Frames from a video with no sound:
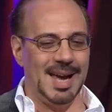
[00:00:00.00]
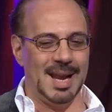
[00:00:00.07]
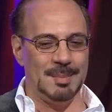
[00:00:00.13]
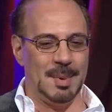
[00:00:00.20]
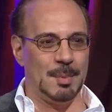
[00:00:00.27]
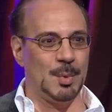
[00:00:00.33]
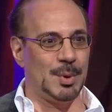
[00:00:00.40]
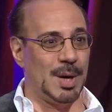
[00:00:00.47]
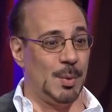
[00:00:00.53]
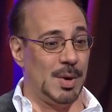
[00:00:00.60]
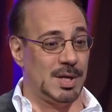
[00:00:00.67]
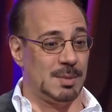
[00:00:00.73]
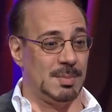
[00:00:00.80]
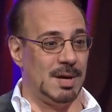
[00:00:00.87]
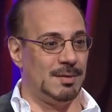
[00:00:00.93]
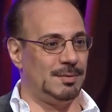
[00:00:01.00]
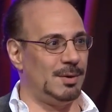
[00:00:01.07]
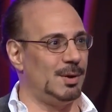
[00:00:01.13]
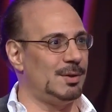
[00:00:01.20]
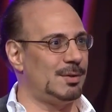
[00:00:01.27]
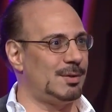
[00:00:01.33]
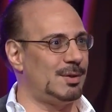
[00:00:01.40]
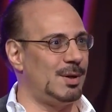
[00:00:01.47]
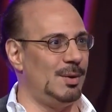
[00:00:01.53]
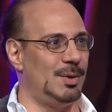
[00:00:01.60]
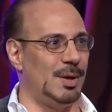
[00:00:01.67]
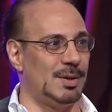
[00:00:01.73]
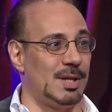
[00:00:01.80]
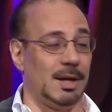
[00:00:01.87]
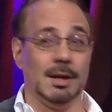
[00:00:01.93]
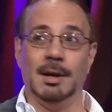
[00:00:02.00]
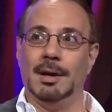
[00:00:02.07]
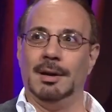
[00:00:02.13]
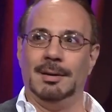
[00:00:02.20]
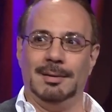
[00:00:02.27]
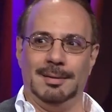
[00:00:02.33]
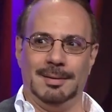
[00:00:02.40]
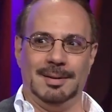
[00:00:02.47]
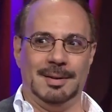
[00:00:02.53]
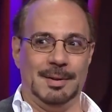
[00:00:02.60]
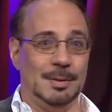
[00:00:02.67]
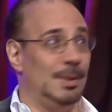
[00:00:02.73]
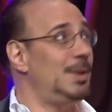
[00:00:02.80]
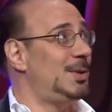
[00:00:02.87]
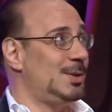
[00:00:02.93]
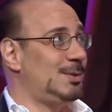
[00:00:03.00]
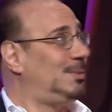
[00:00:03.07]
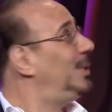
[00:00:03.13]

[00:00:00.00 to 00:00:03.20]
And I remember when I went to my first show there, I was like, this is